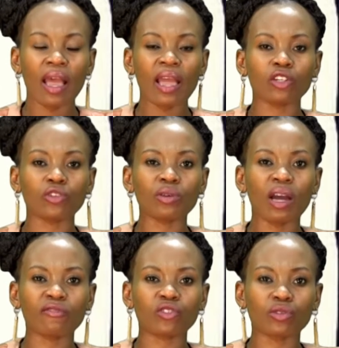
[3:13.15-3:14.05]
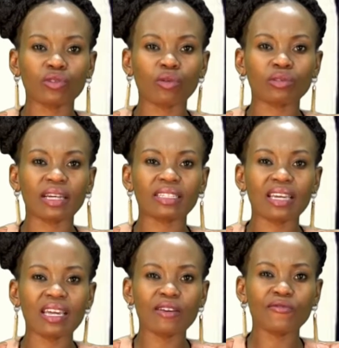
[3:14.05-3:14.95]
And you have to know that
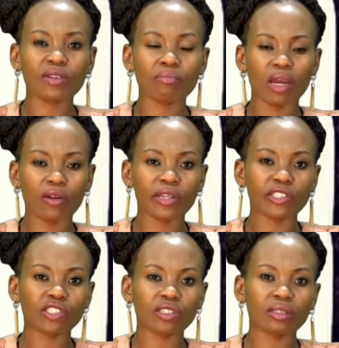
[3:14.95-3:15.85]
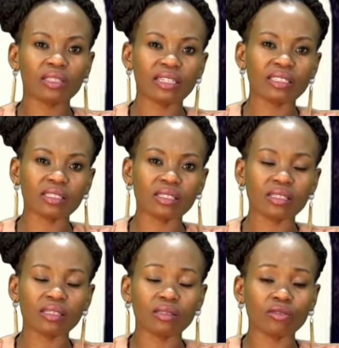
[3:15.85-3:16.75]
every marriage that is,
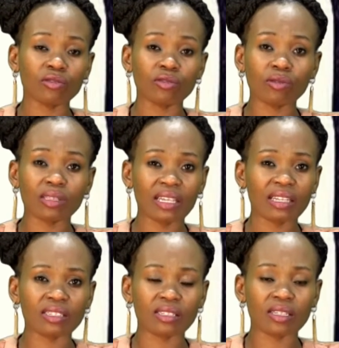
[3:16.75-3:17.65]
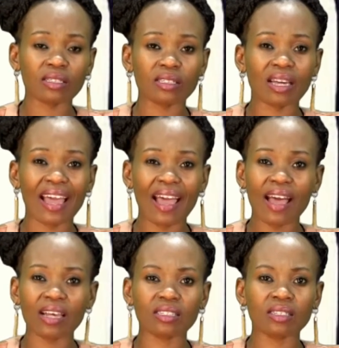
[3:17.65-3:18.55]
you know, that exists
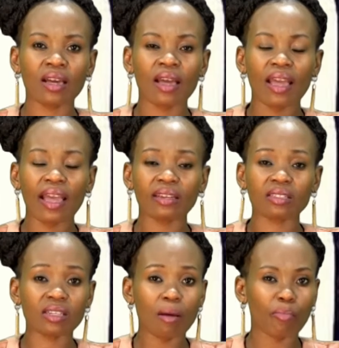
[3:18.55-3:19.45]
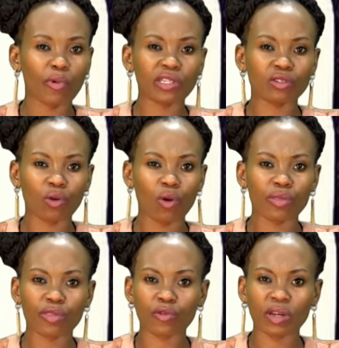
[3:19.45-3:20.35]
has at some point
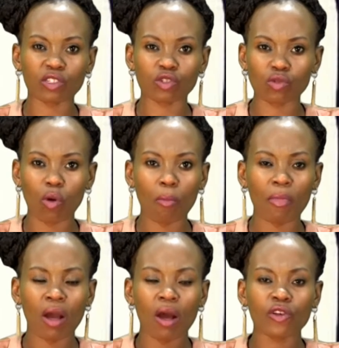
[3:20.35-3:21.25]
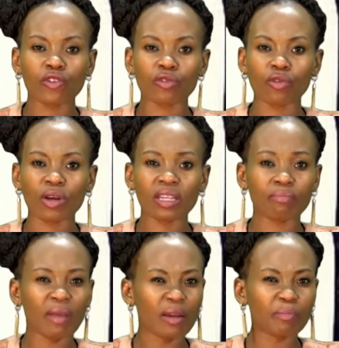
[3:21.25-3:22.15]
gone through a storm. You know,
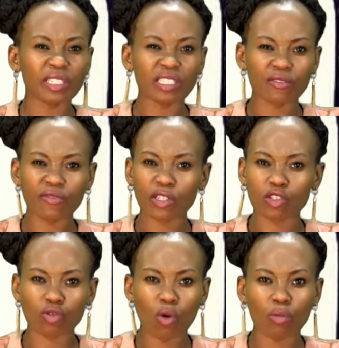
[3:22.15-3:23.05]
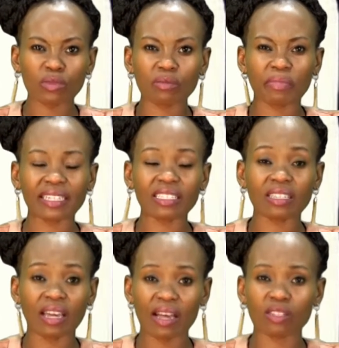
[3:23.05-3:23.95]
it might be different storms, but
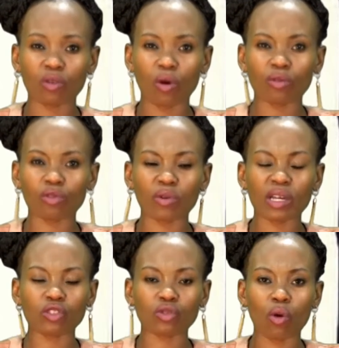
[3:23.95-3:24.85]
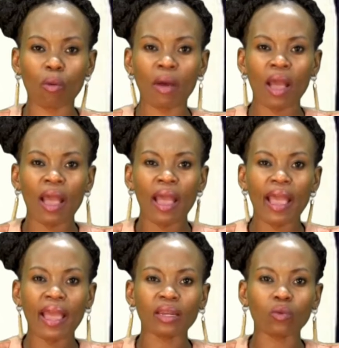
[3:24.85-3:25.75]
it has gone through a storm.
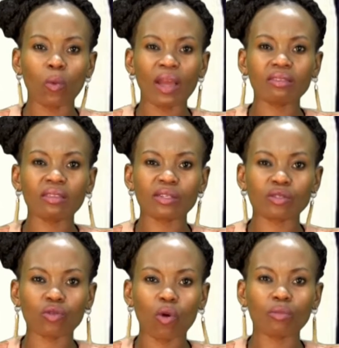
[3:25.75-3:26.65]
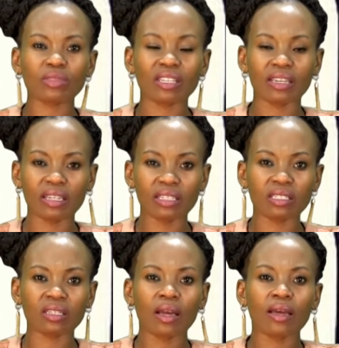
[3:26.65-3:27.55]
And when the storms
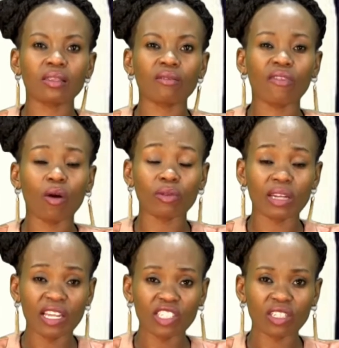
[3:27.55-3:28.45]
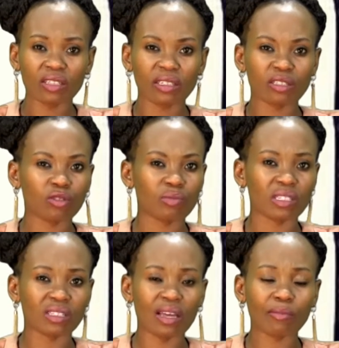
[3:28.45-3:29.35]
hit, the foundation needs to be
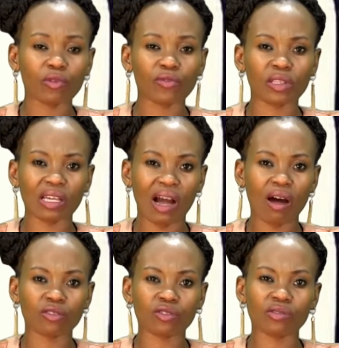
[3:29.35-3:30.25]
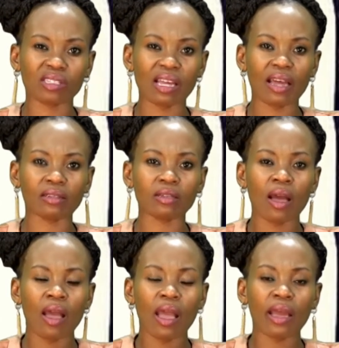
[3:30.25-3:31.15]
stable for the house to stand.
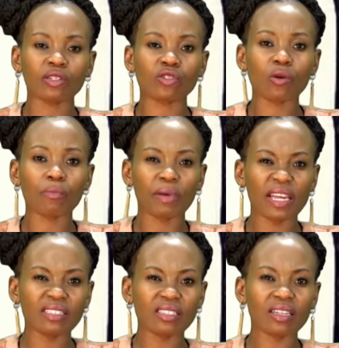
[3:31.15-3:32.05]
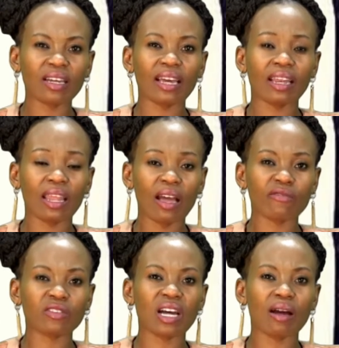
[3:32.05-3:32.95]
And so basing a
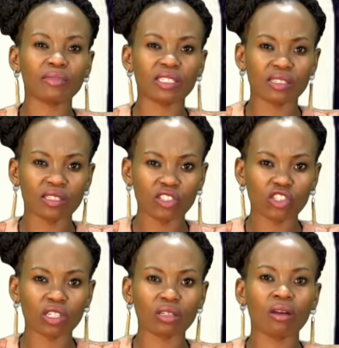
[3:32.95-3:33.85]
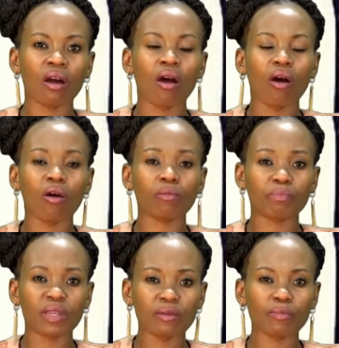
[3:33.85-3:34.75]
lifetime decision
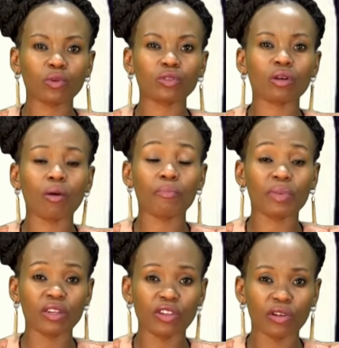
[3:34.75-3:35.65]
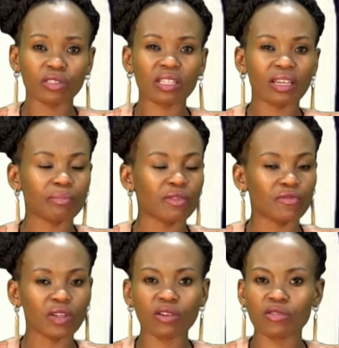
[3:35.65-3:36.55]
on people's opinions can be
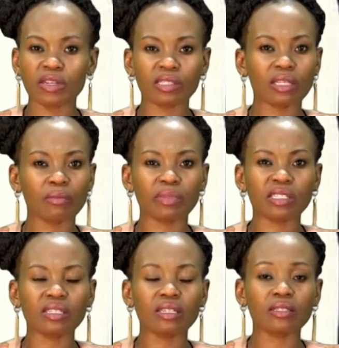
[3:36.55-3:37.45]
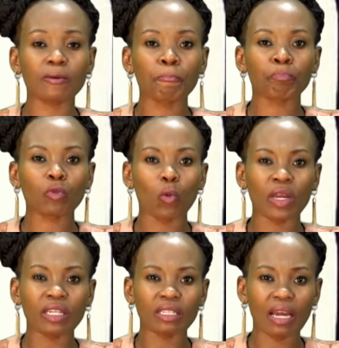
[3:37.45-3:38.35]
very risky business
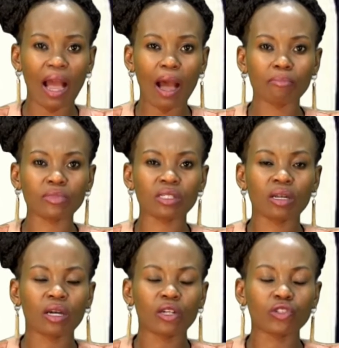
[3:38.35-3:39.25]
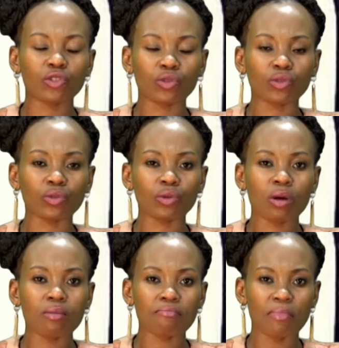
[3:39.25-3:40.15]
when it comes to
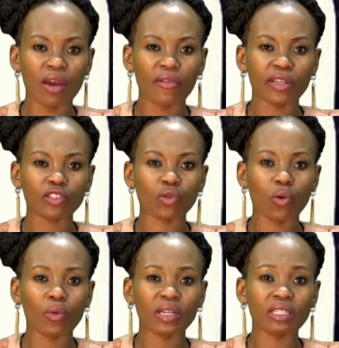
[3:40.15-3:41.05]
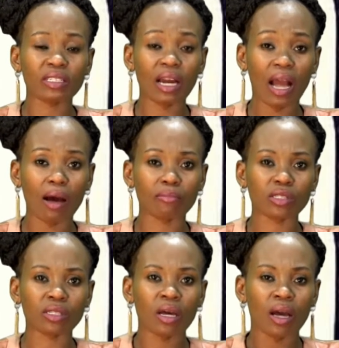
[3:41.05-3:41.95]
marriage, or when it
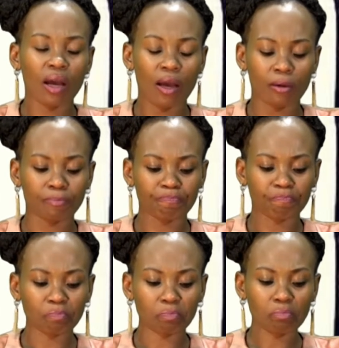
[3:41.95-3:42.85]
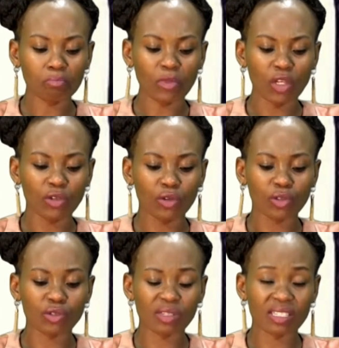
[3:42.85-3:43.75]
comes, you
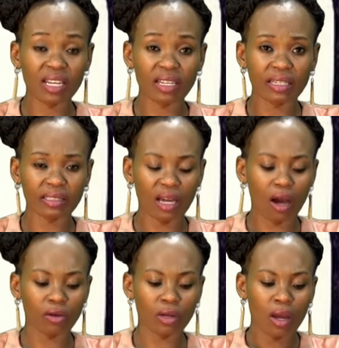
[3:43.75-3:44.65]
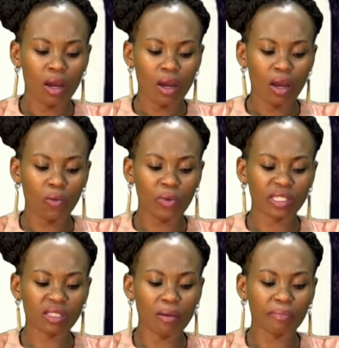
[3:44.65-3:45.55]
know, to settling down
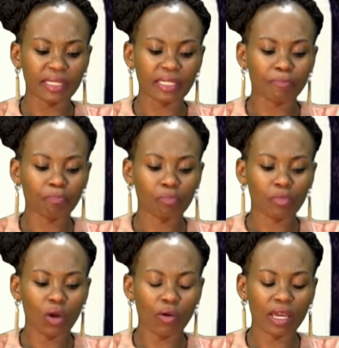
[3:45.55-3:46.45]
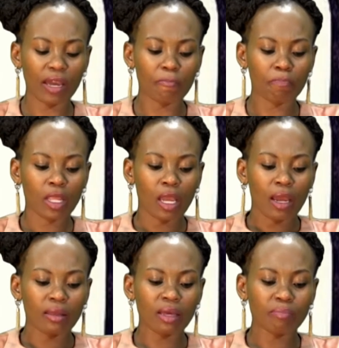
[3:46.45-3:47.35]
with somebody. Okay,
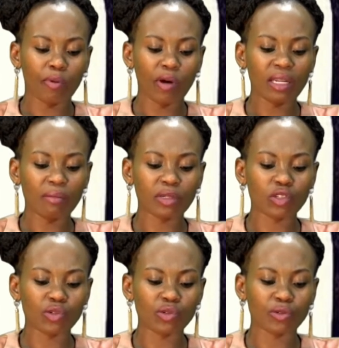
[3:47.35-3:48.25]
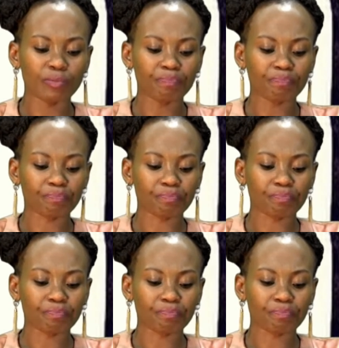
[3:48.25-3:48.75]
then point number two,